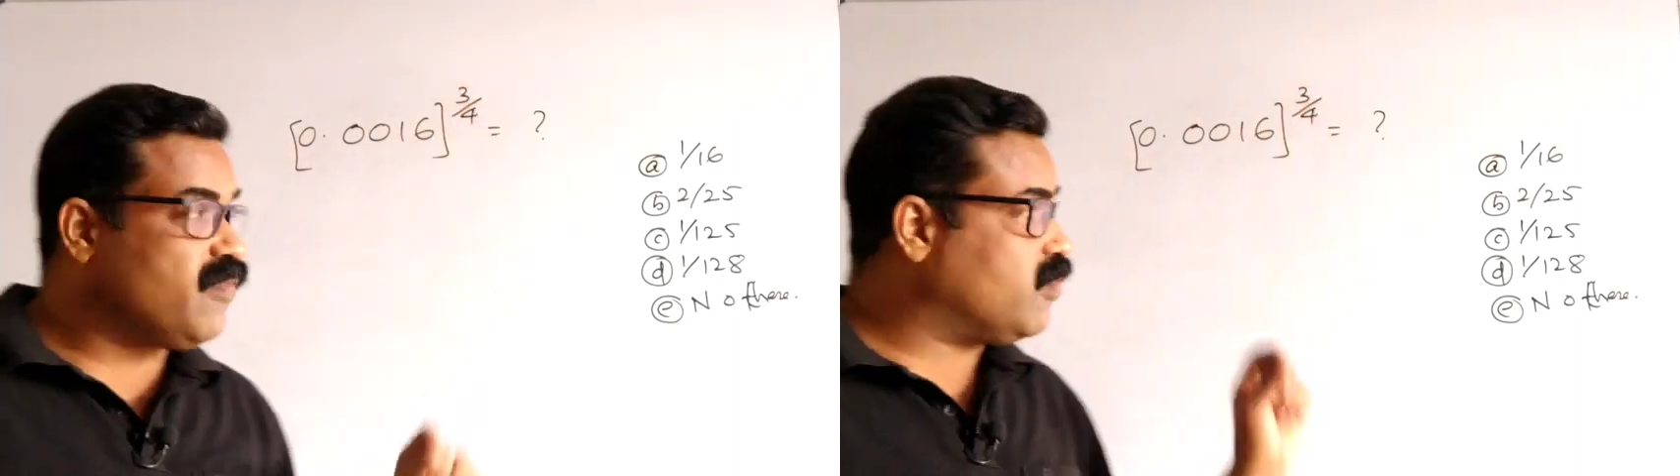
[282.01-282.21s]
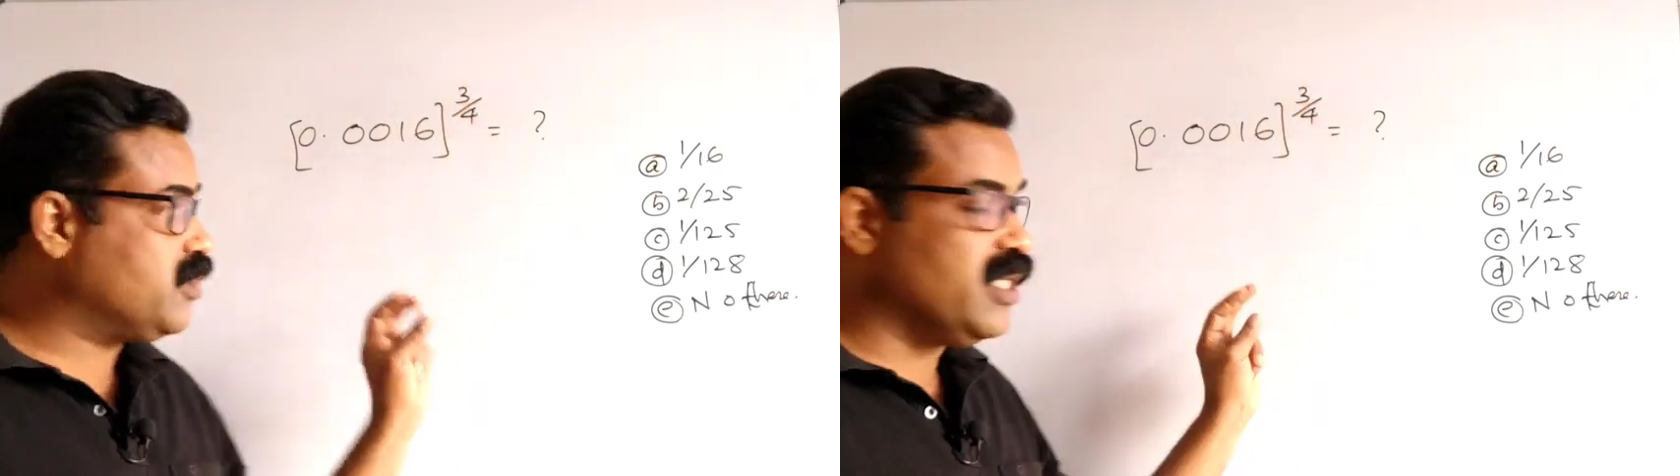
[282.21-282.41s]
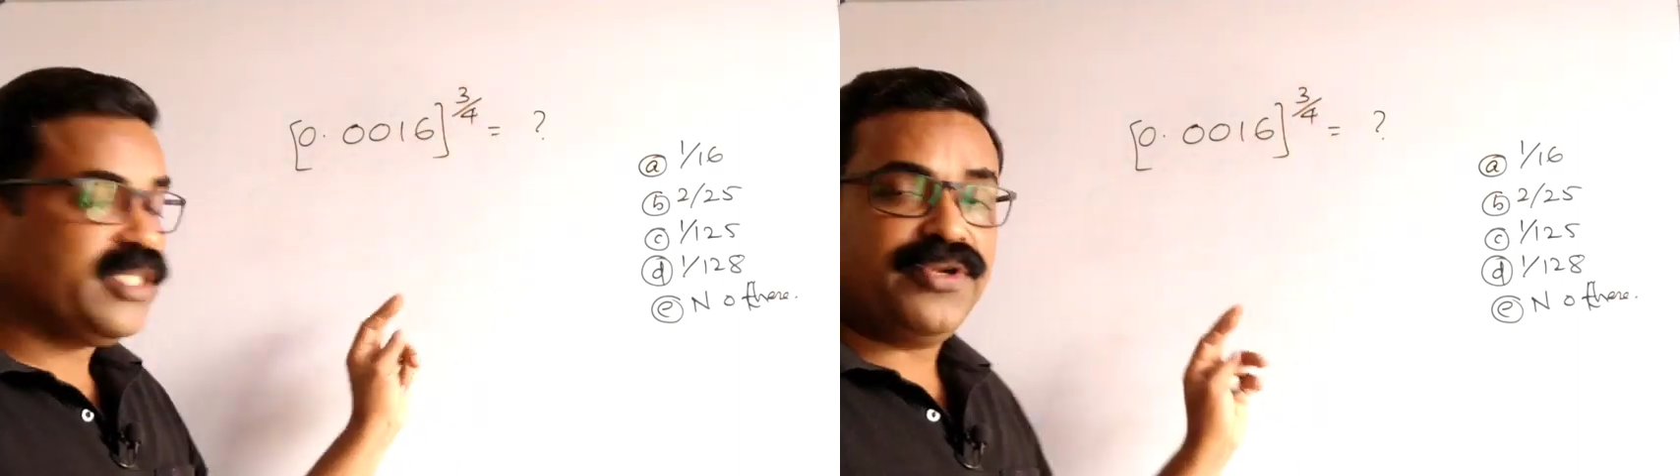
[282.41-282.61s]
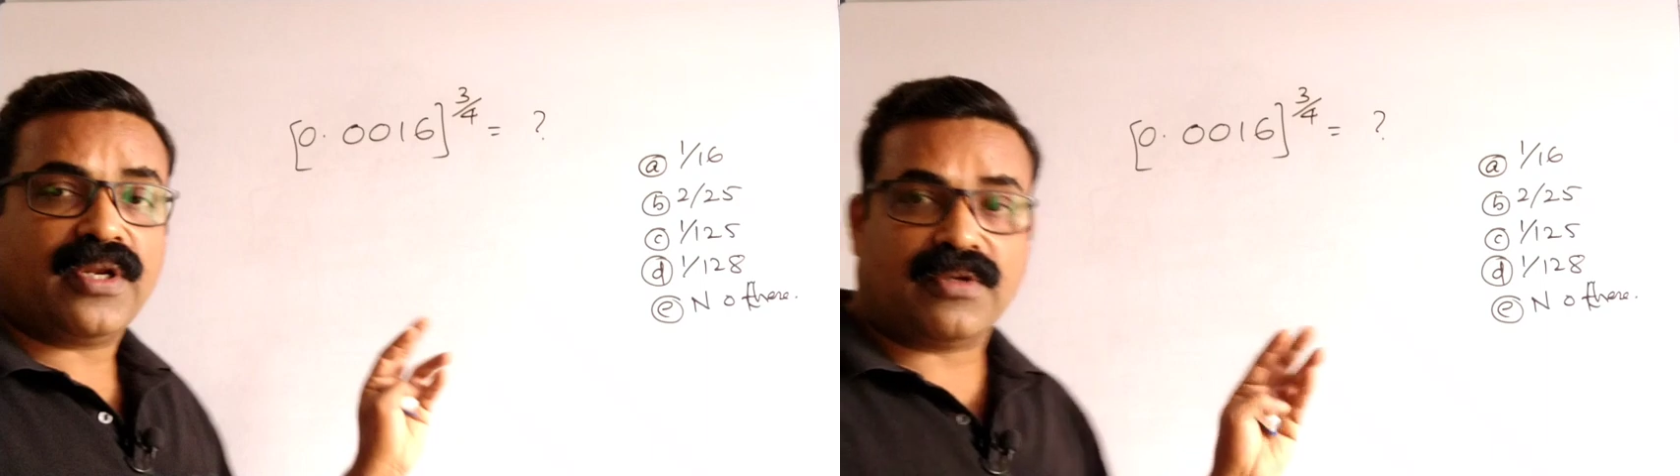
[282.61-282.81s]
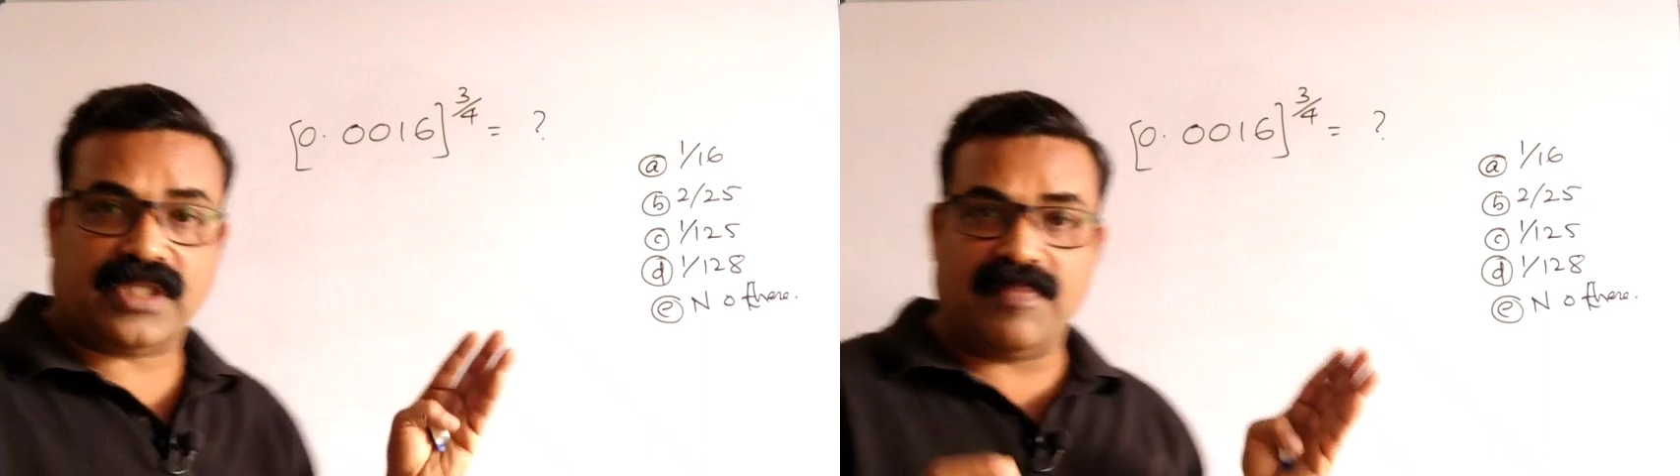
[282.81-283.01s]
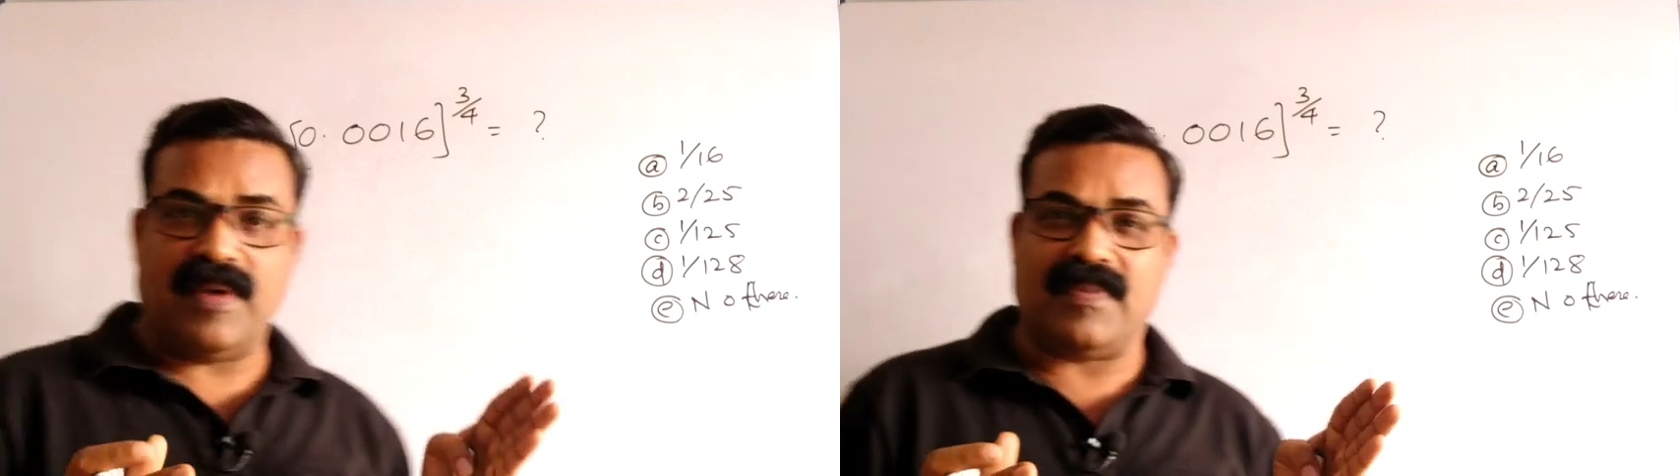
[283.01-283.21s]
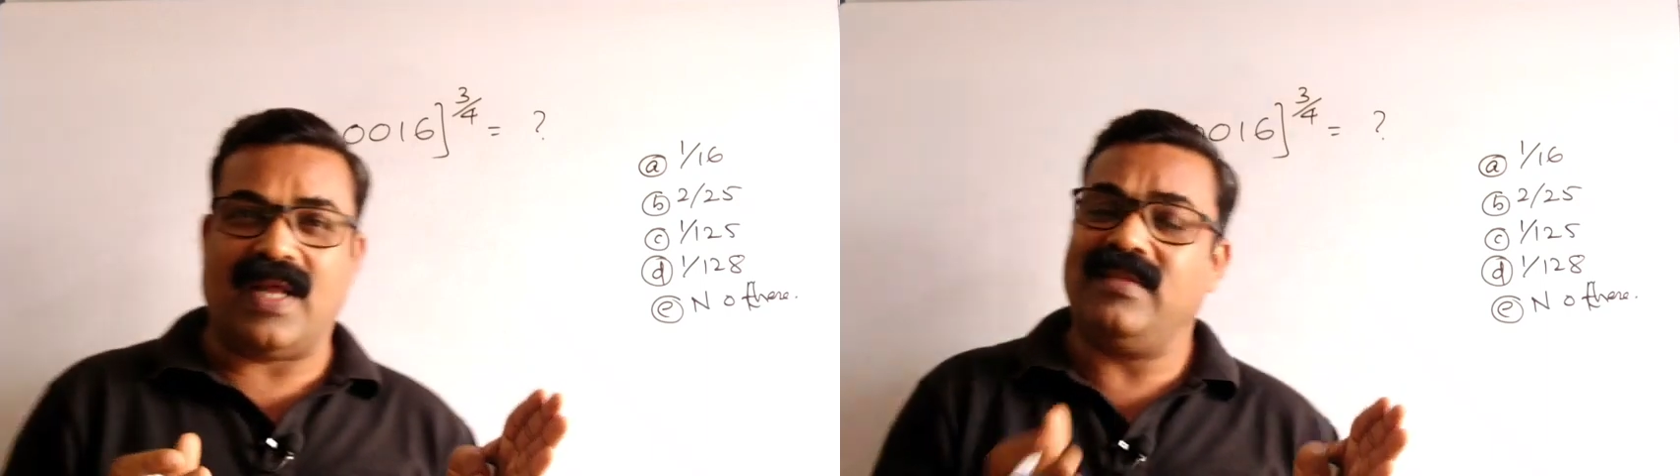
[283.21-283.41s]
of questions in your question paper,